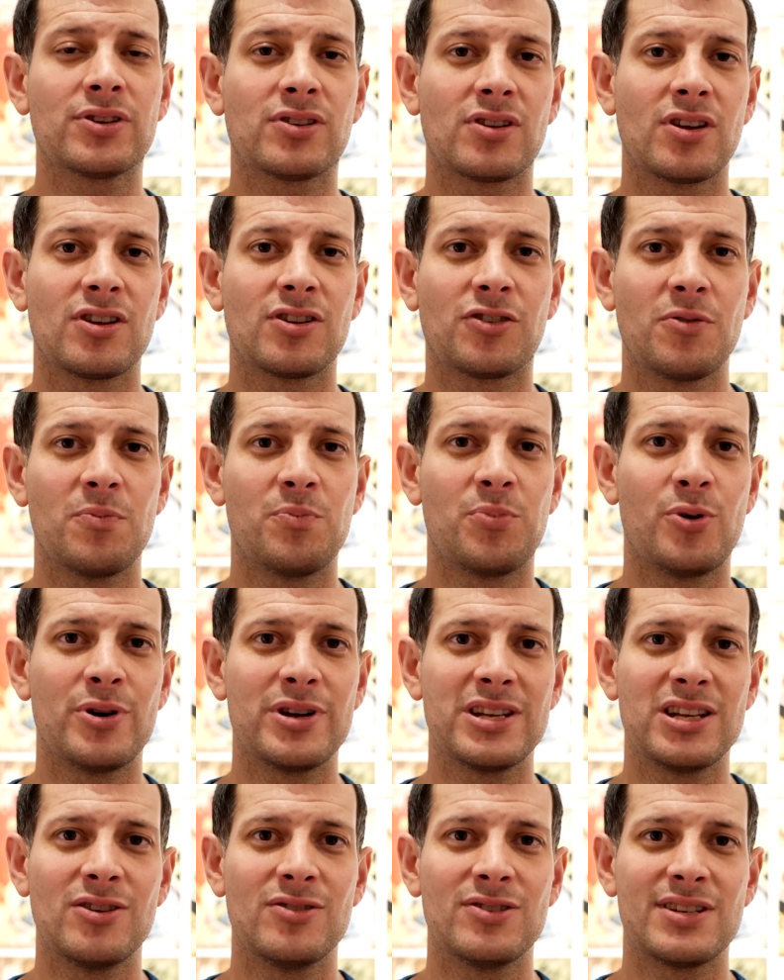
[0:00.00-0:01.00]
at some
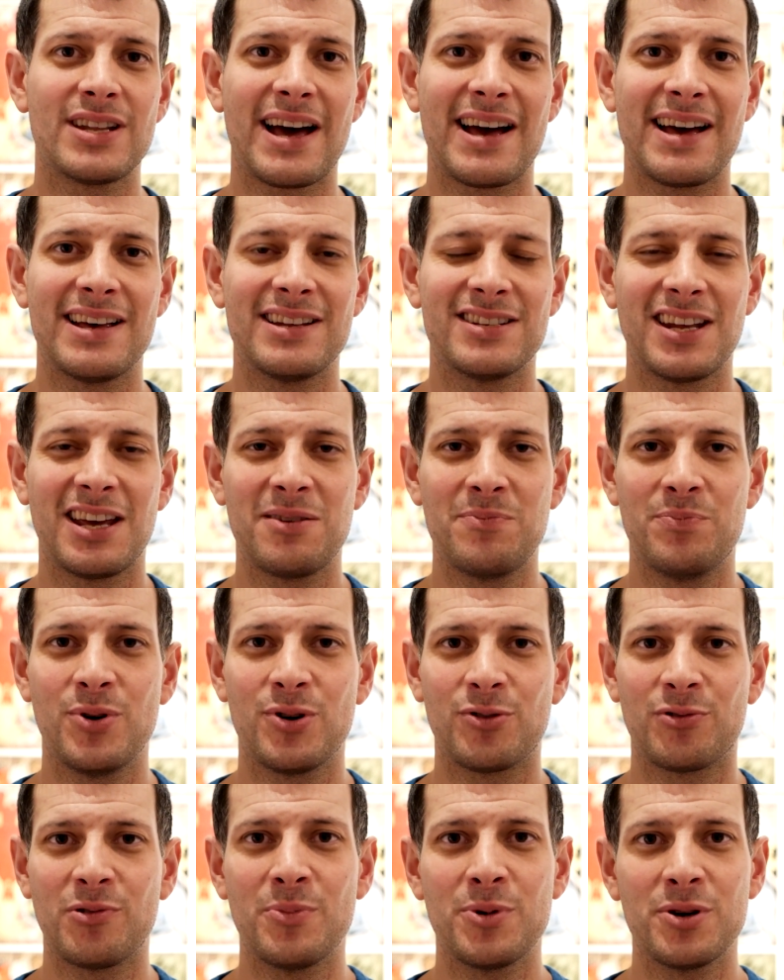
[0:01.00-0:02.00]
point use that as a
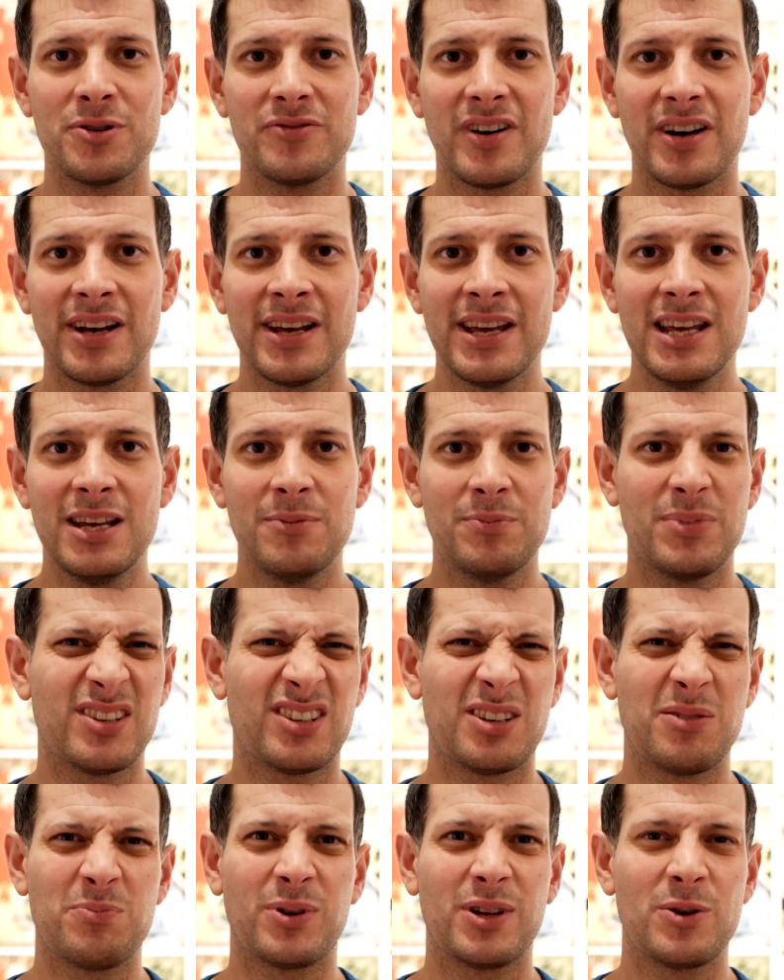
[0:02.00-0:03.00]
bug remover, but
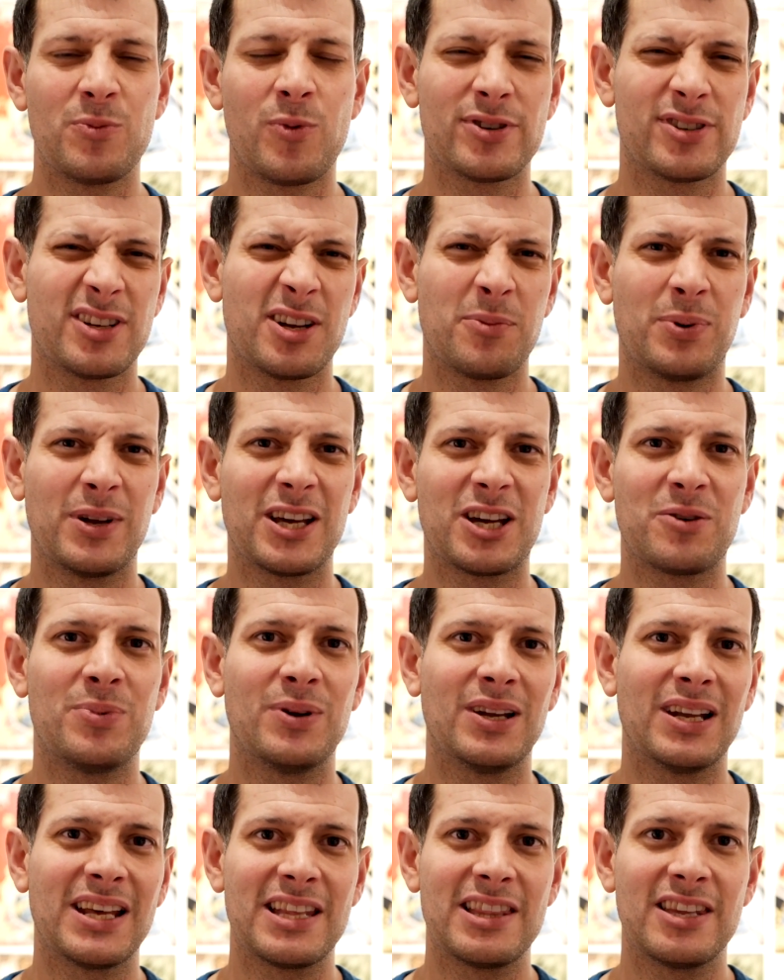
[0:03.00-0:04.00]
simply wasn't
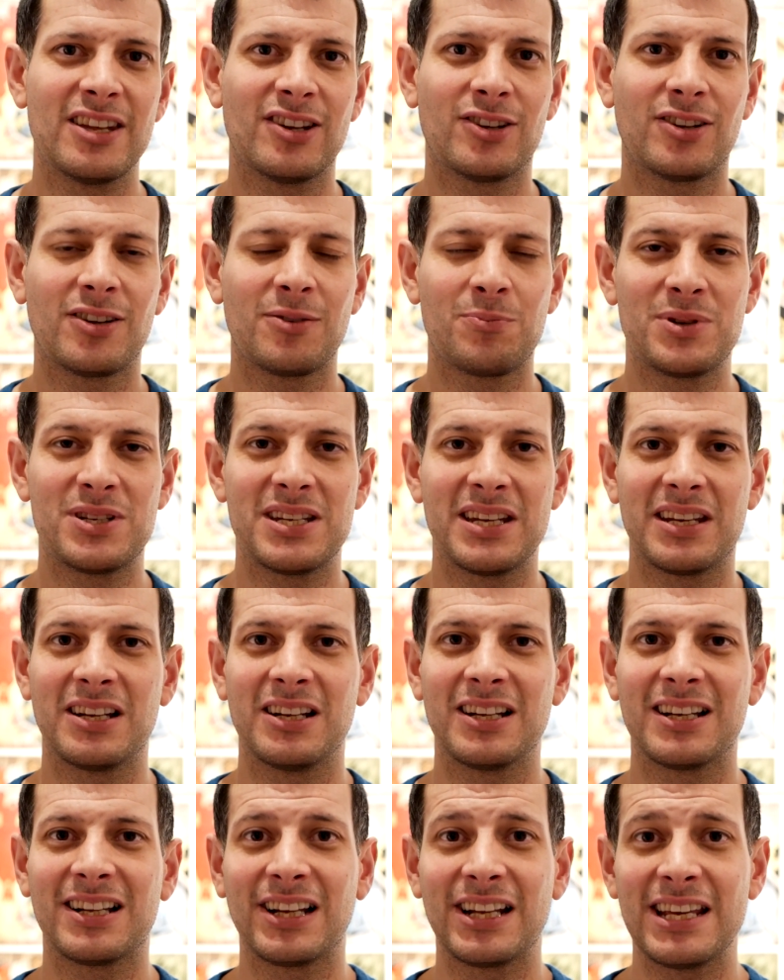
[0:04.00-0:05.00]
applicable in this
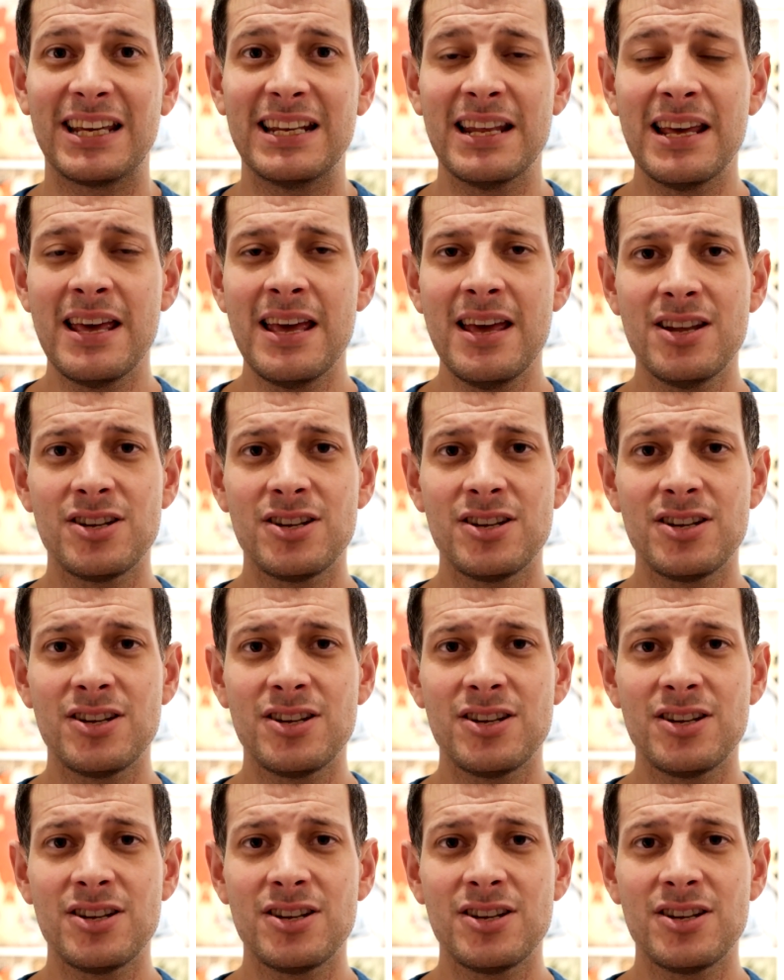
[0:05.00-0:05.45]
particular clean.